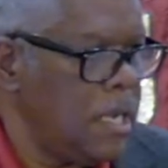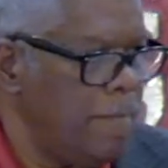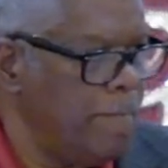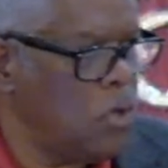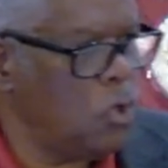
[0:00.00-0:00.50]

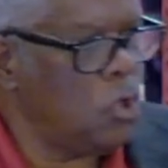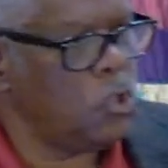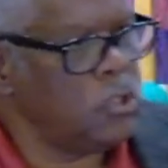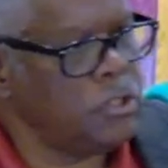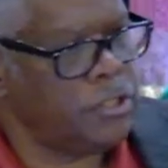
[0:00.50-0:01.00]

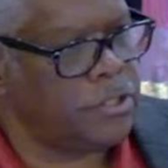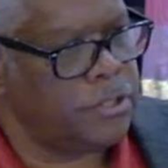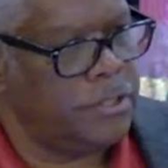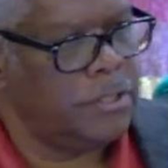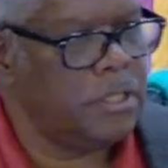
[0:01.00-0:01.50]

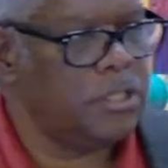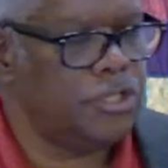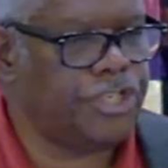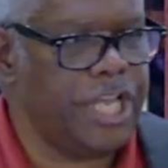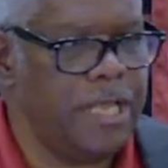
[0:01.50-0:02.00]
bulls,
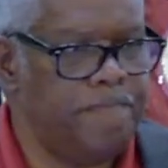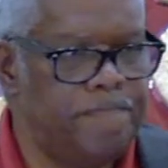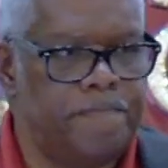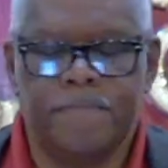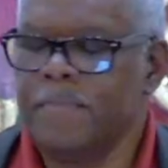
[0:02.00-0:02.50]

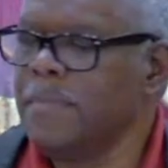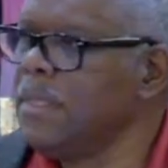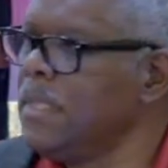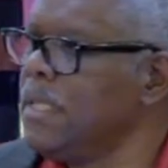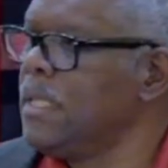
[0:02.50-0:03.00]
sheep,
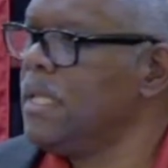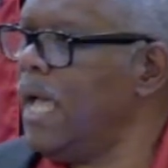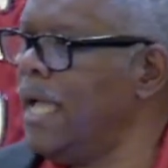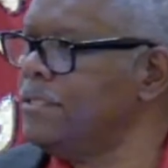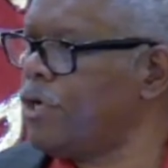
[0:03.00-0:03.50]

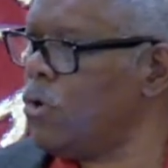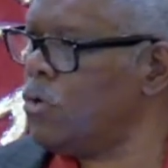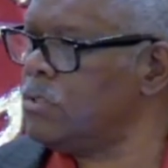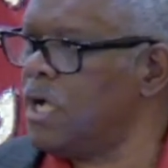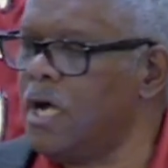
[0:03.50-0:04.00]
and
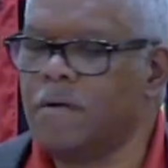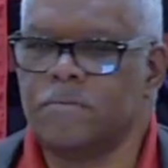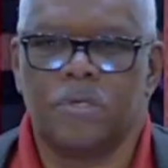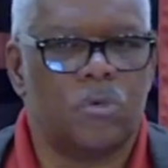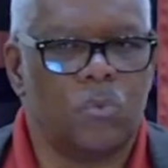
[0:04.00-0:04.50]
turtle
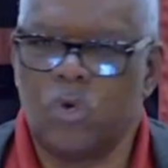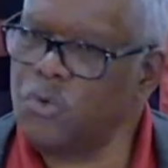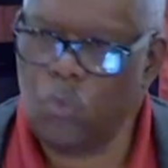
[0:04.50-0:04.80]
doves wouldn't